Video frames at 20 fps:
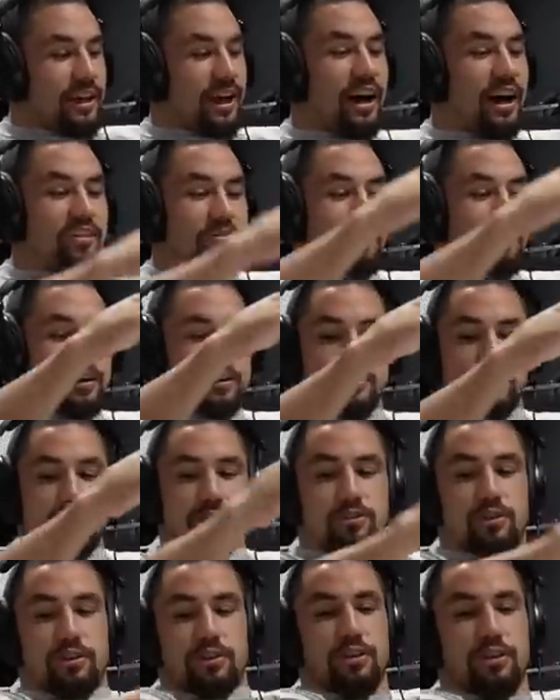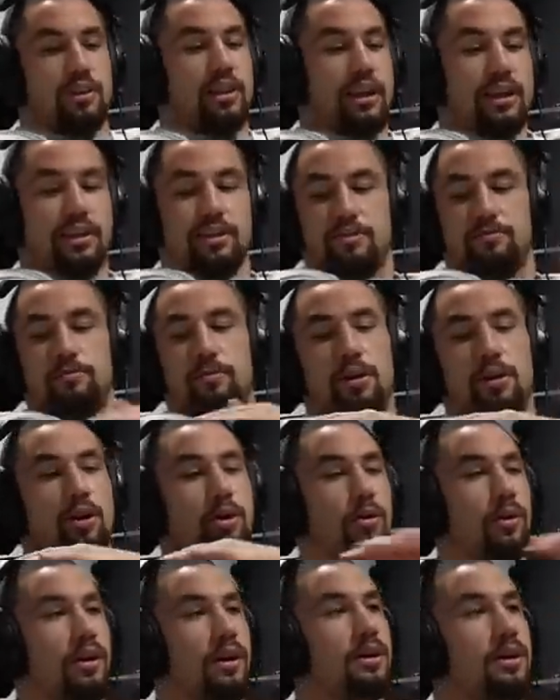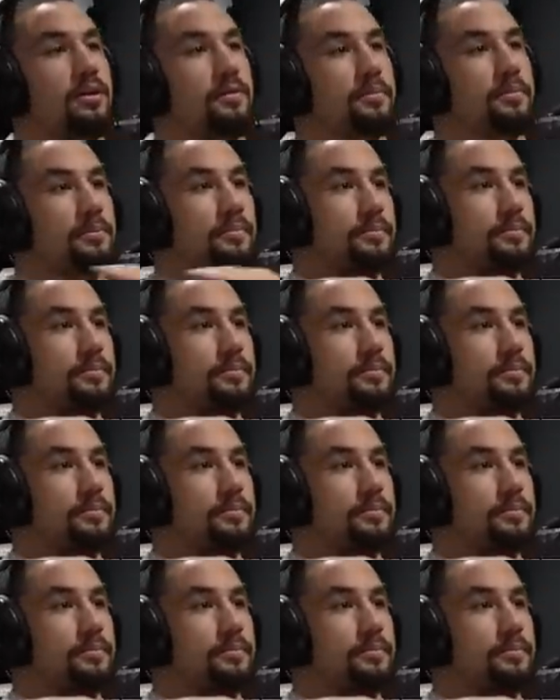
calf muscle is like the length of my whole arm.